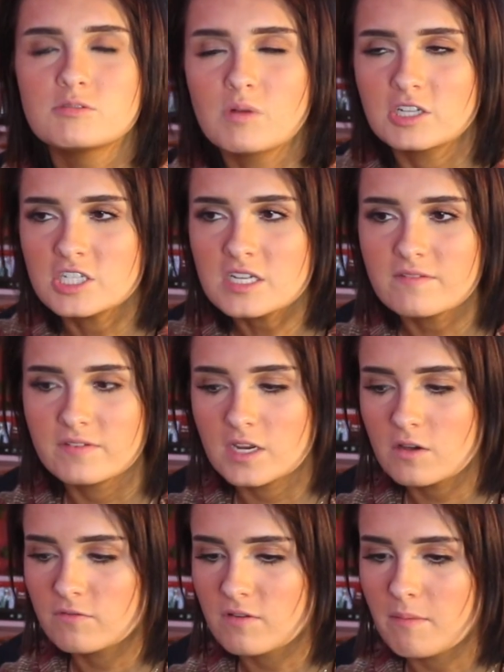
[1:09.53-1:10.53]
I was watching a
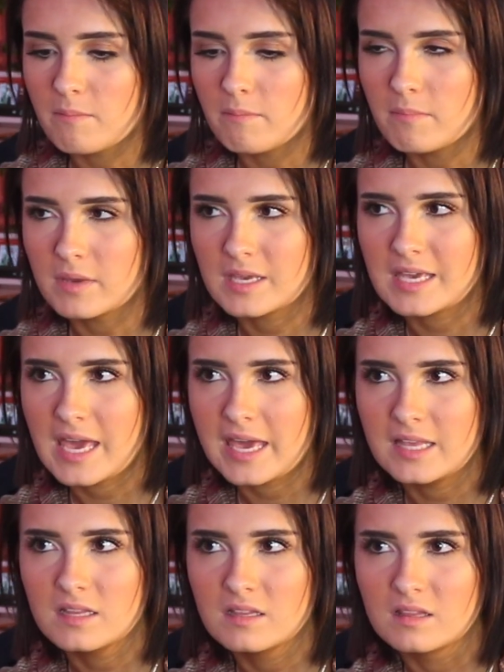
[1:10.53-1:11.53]
video from
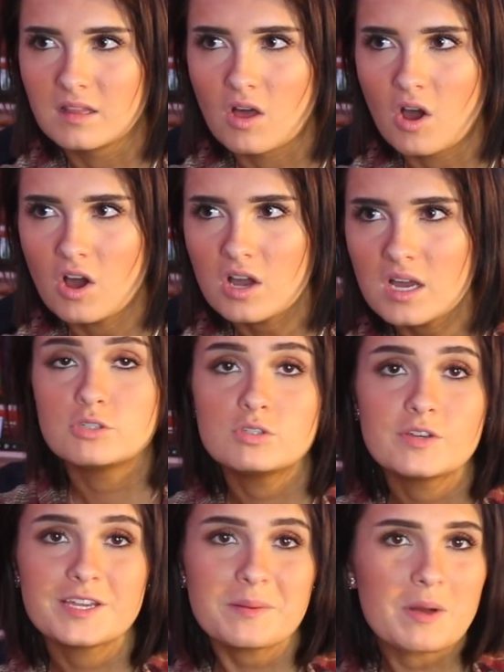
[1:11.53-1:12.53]
Michaela Long. She was
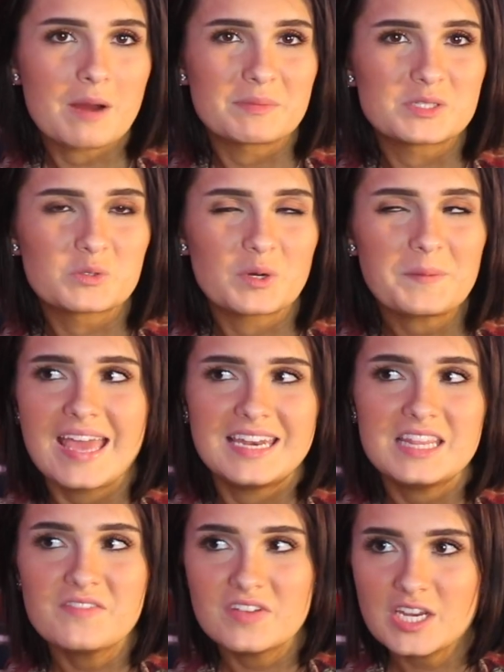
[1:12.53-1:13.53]
doing an apartment tour and
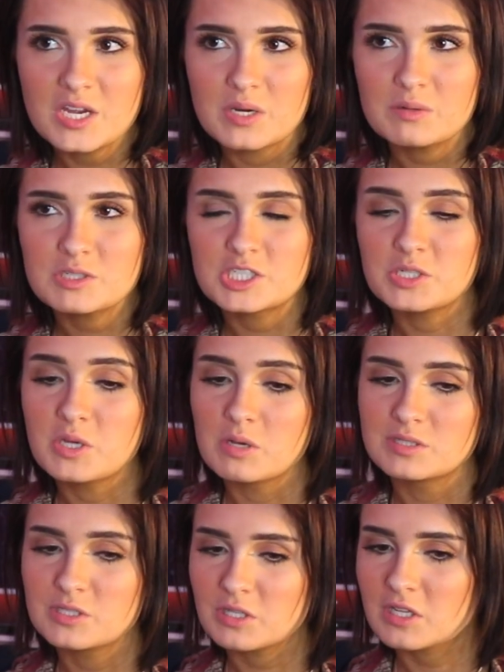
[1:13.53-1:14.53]
in the video she
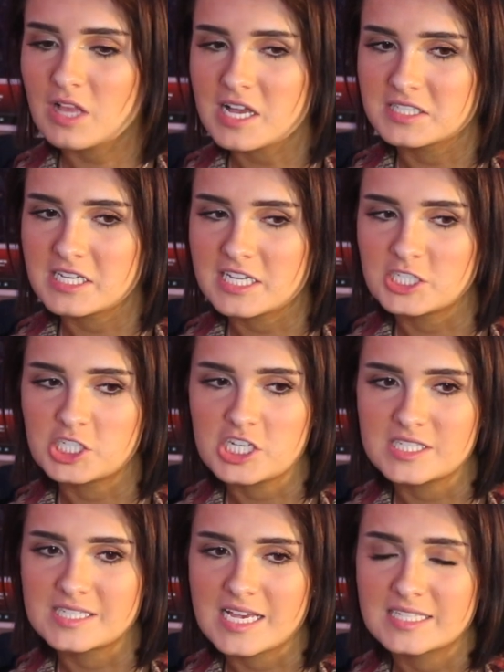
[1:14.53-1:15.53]
goes into her closet and she
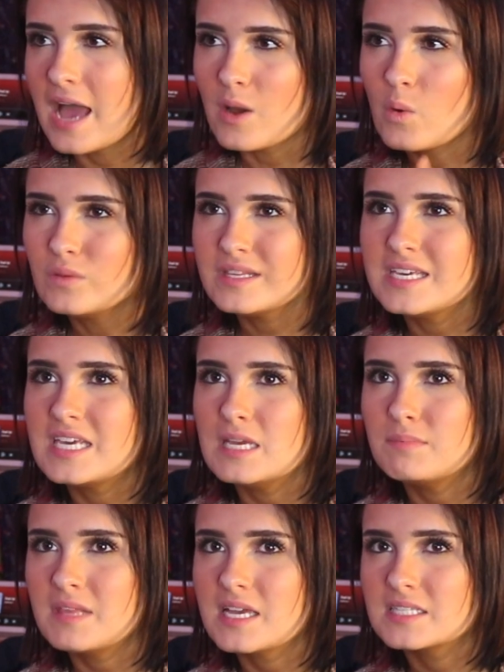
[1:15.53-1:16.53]
says I only
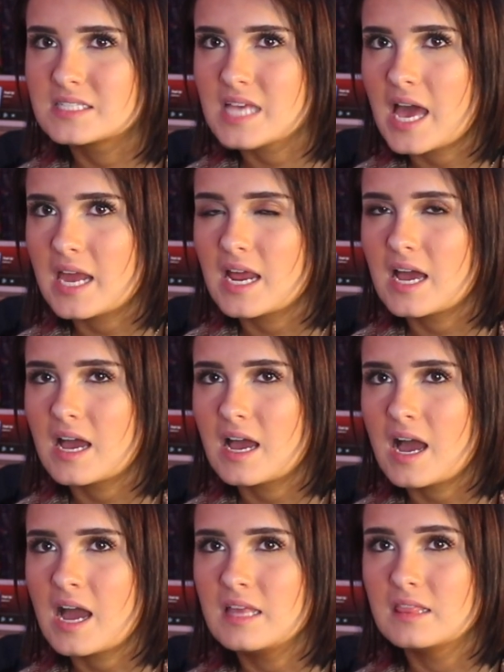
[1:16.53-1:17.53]
keep things that
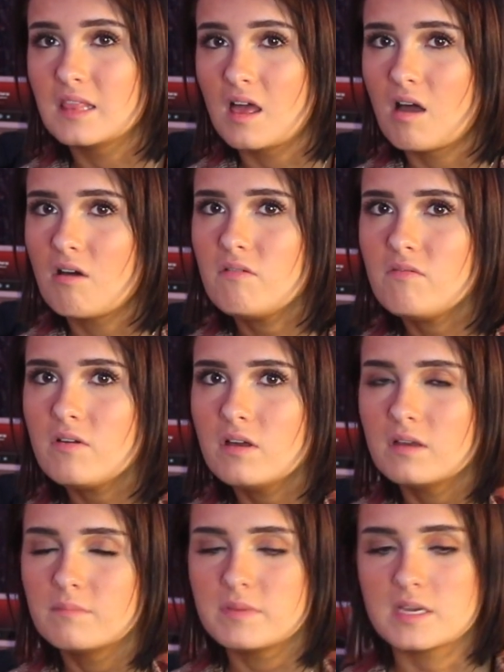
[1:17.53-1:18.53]
I love
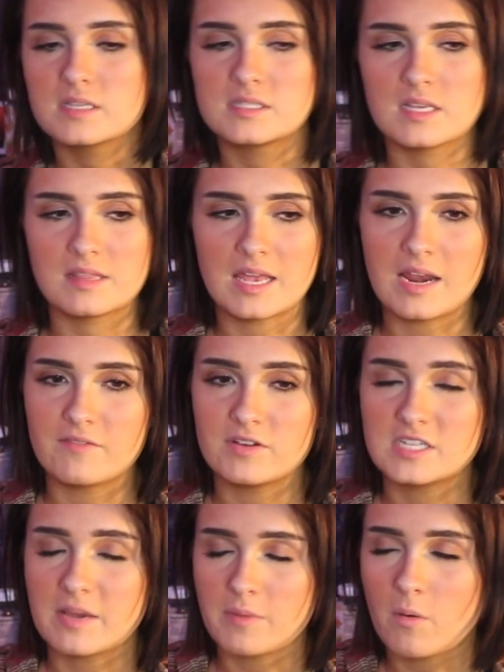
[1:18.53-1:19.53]
because then every
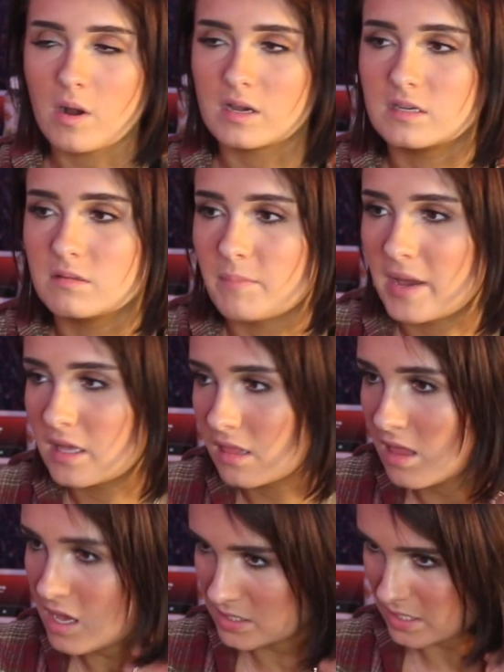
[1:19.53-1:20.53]
time I walk into my
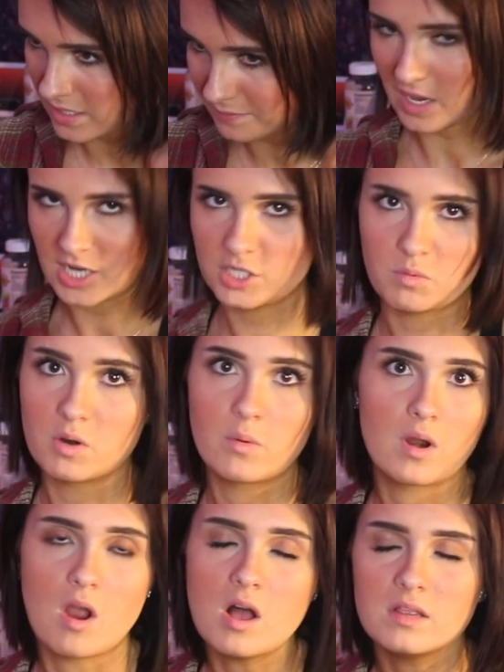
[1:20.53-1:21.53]
closet, I just want to
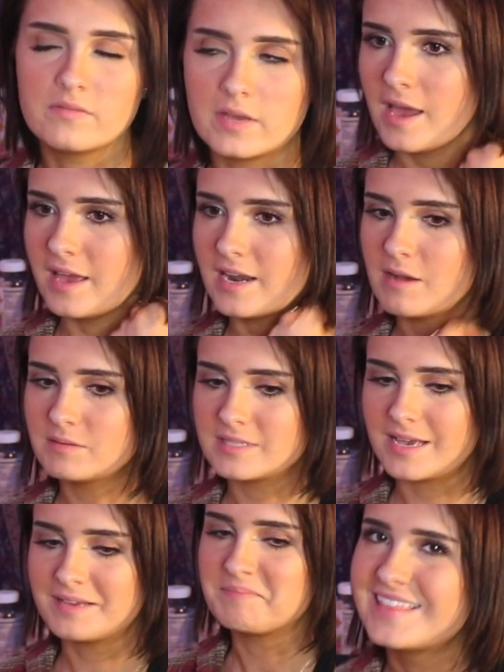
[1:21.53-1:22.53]
wear all of it. And I was
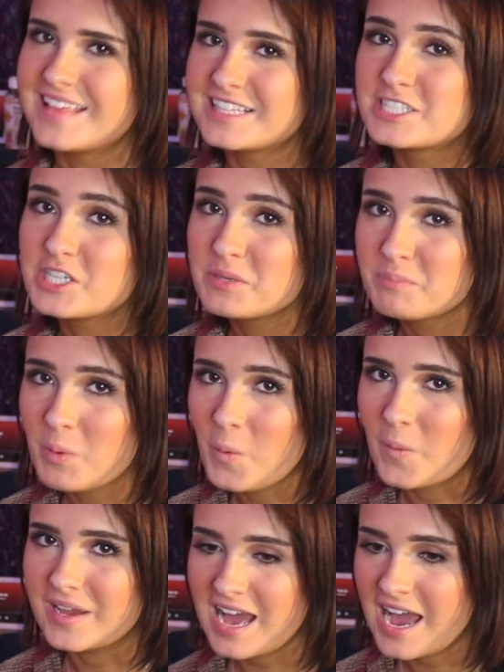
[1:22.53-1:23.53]
like, that's a good
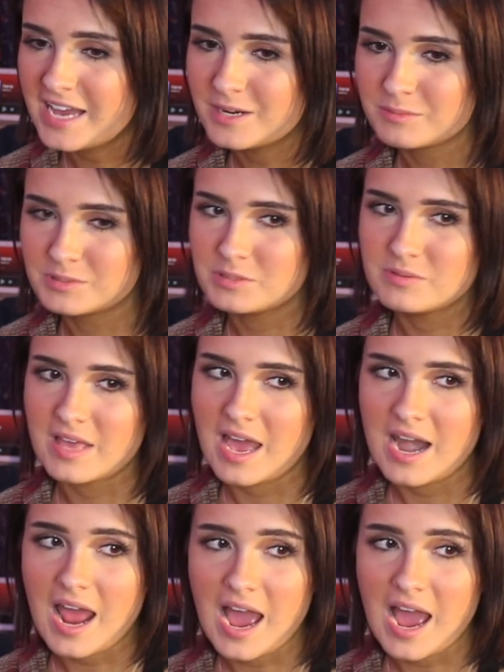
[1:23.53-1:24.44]
point. I don't do that.